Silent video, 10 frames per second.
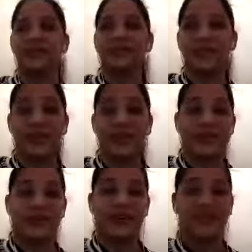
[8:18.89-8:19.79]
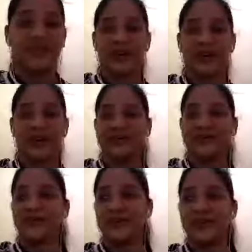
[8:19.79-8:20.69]
That's my binder,
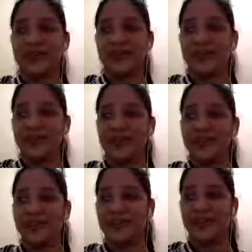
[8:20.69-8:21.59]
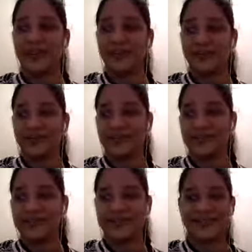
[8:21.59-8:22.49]
which I really, really love.
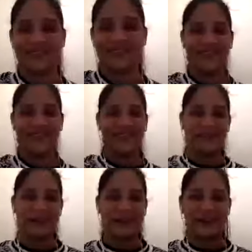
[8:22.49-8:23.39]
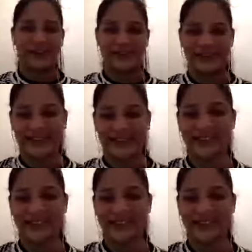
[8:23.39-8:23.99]
It's my everything.